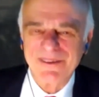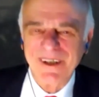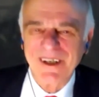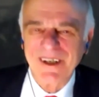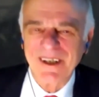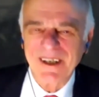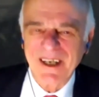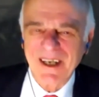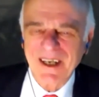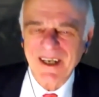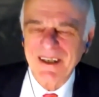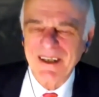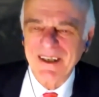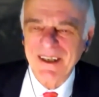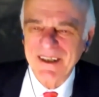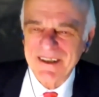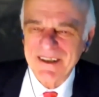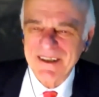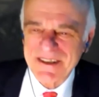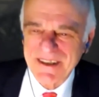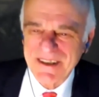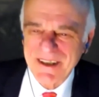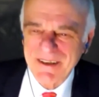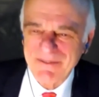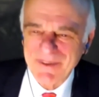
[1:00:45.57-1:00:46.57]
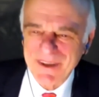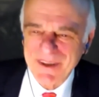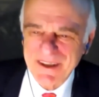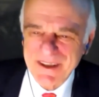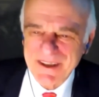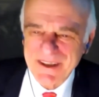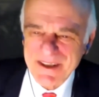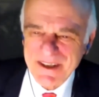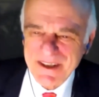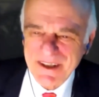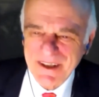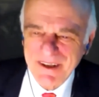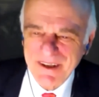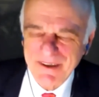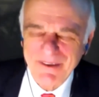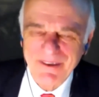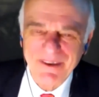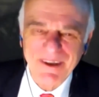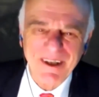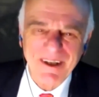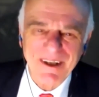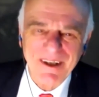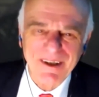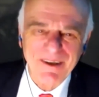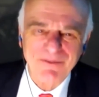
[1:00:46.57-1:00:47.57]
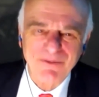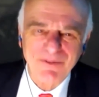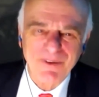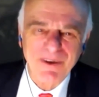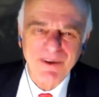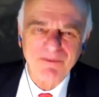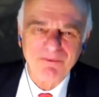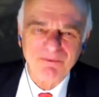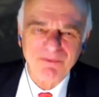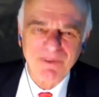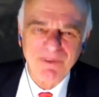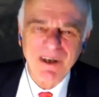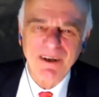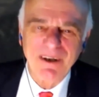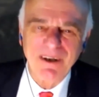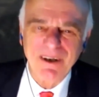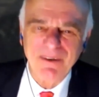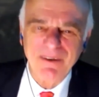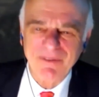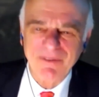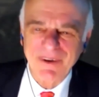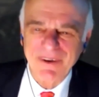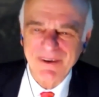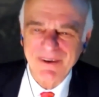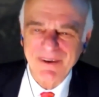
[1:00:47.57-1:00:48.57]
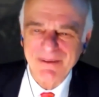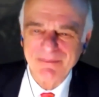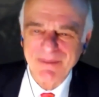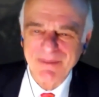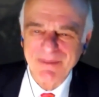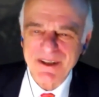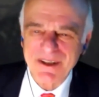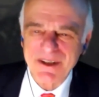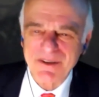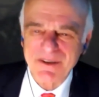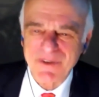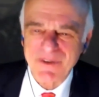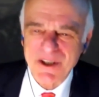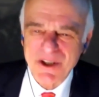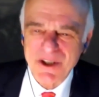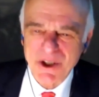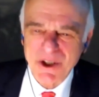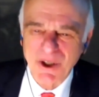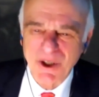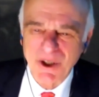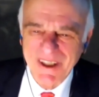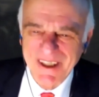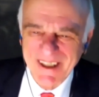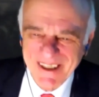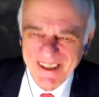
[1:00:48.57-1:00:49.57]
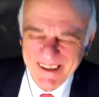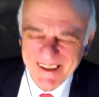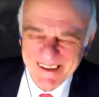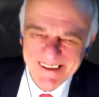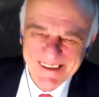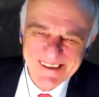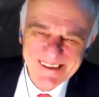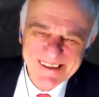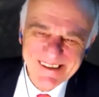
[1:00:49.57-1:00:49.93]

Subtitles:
And Annie, it's lovely to see you. Thank you for very much for joining.